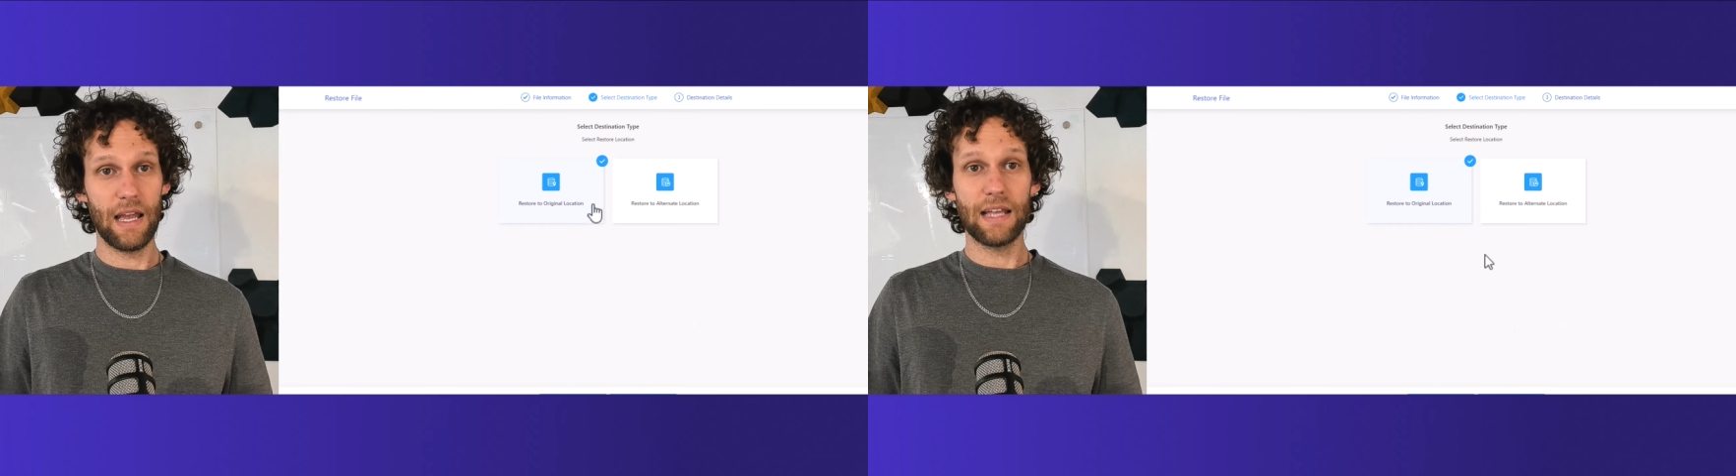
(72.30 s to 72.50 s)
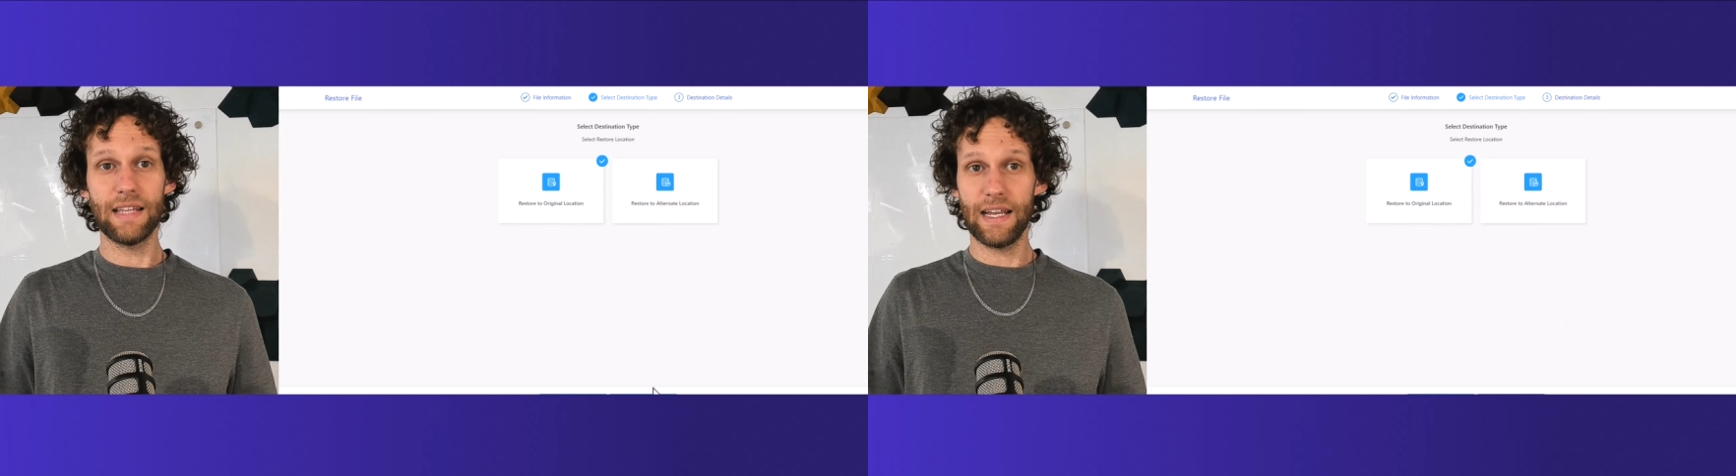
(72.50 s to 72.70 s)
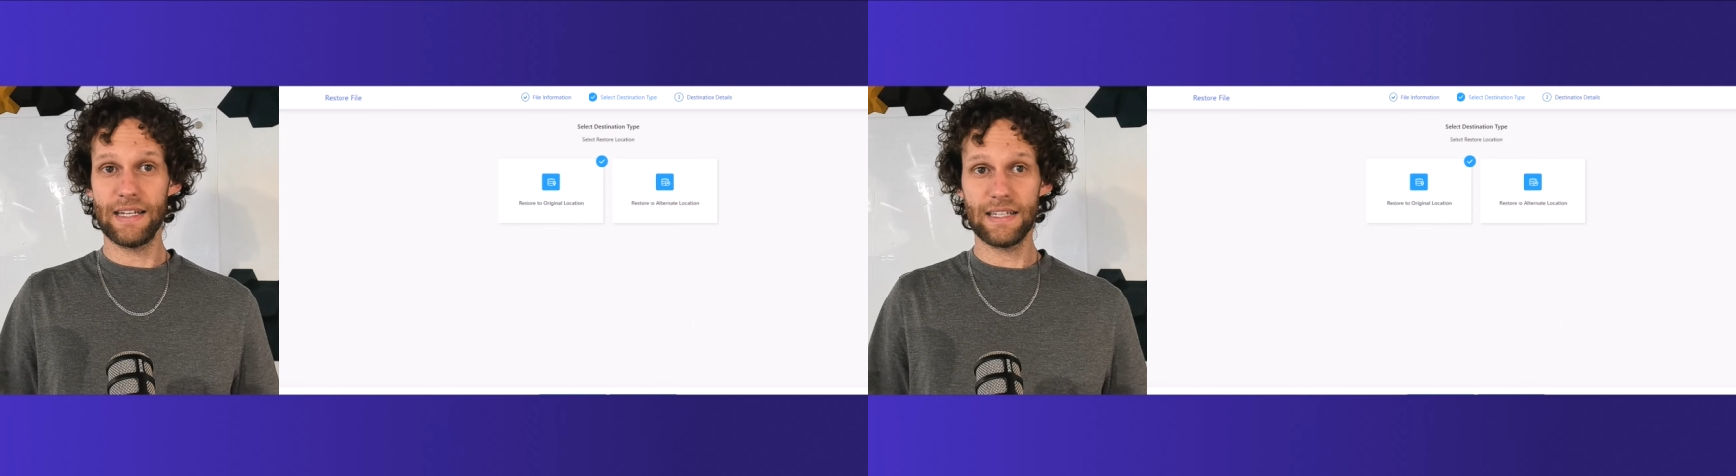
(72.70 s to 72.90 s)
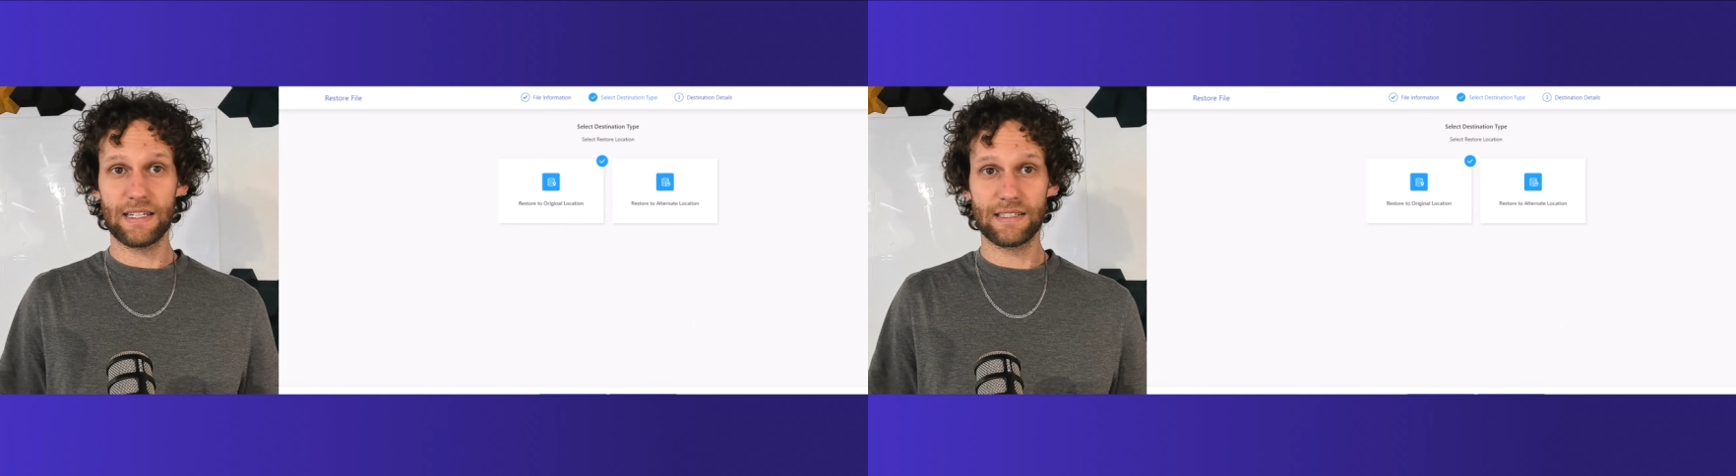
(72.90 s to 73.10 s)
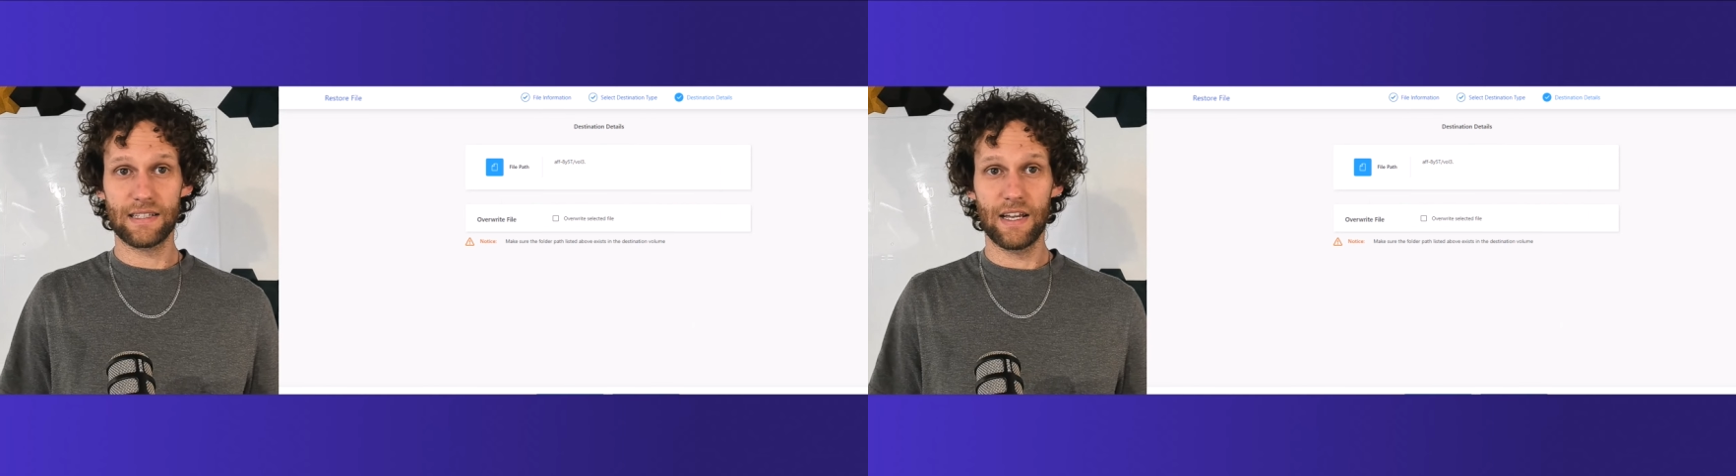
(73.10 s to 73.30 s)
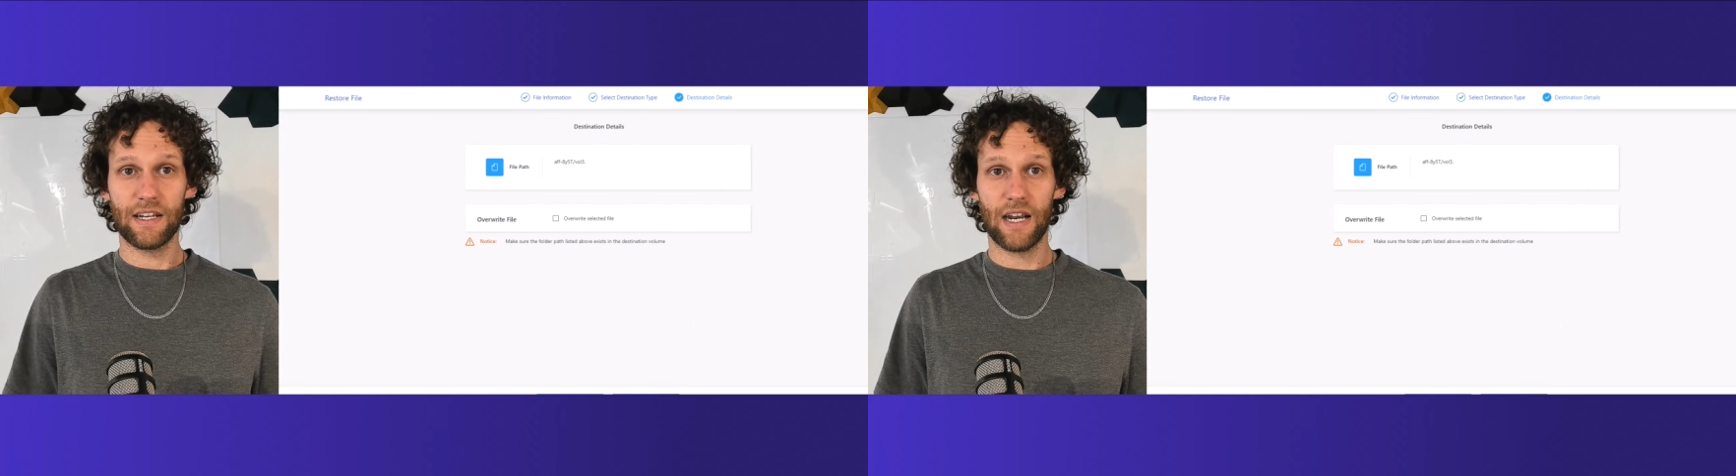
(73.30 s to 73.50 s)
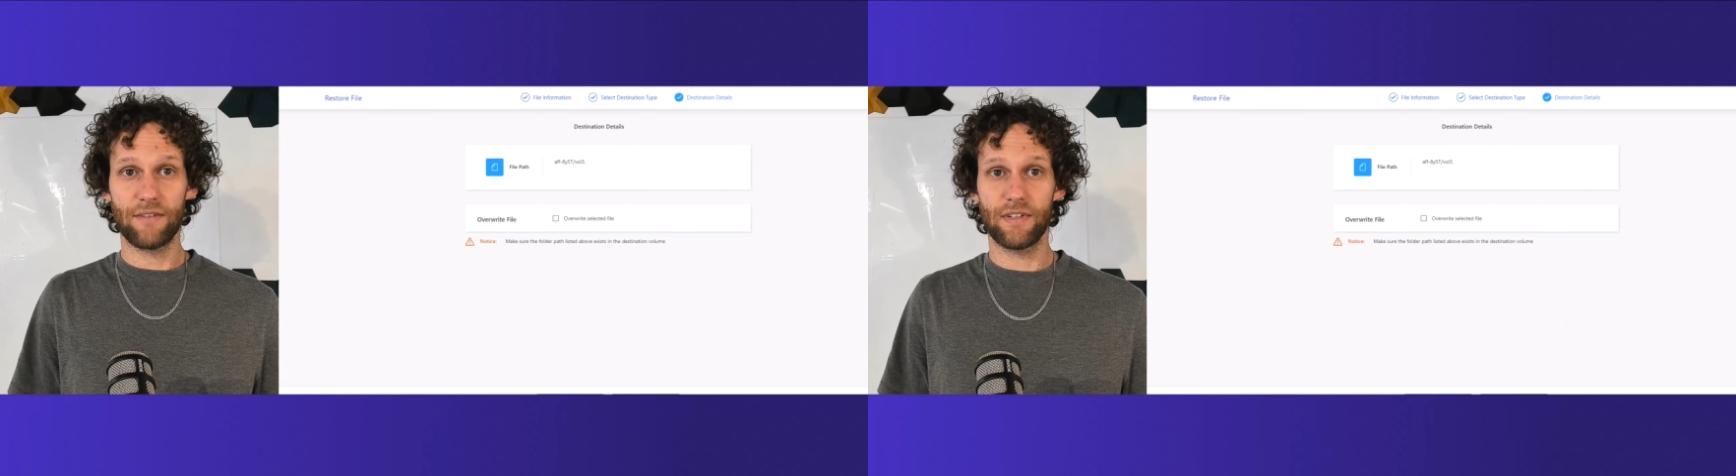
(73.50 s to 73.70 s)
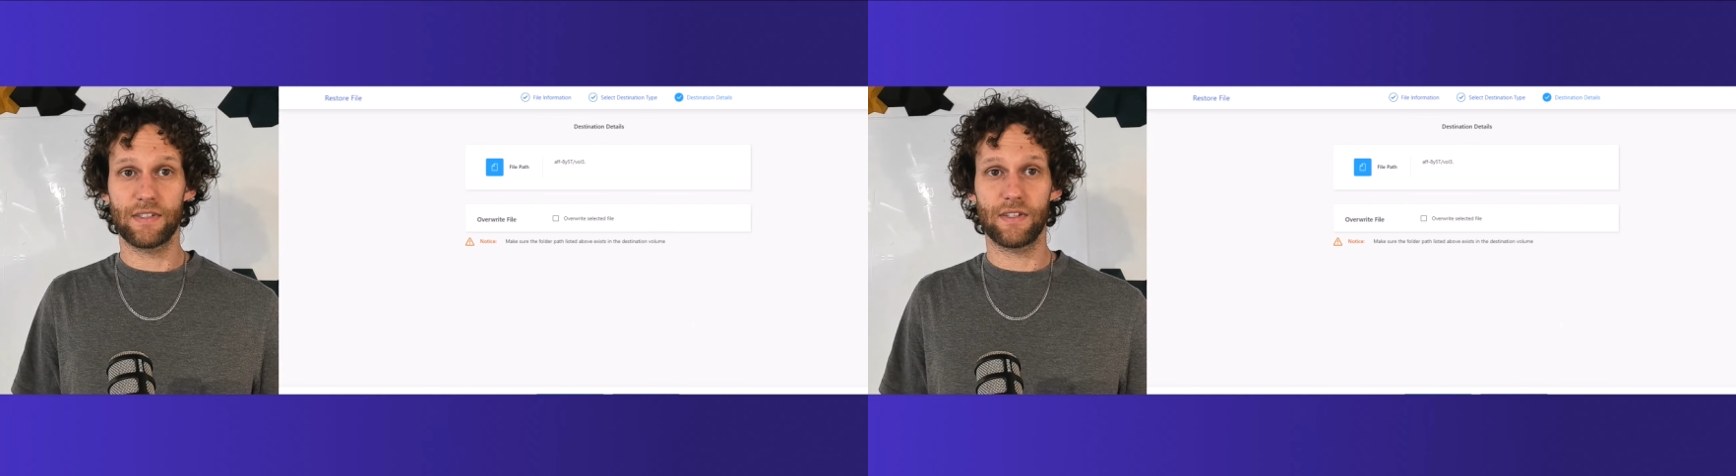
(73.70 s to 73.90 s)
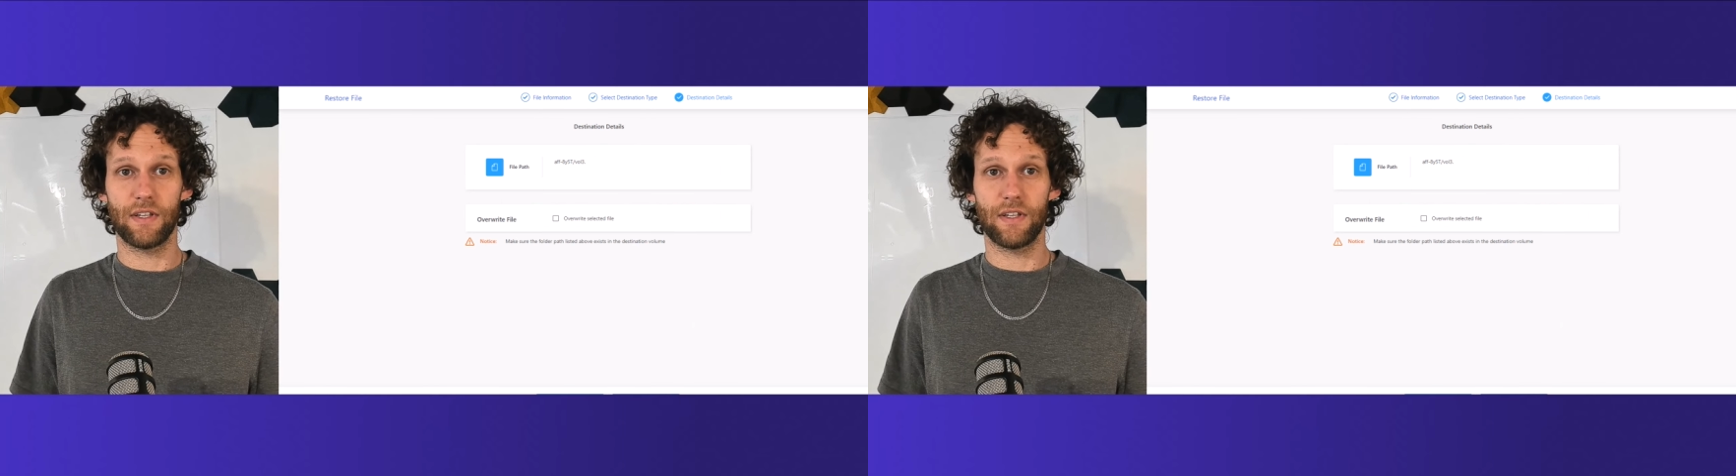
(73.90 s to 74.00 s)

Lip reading: The index covers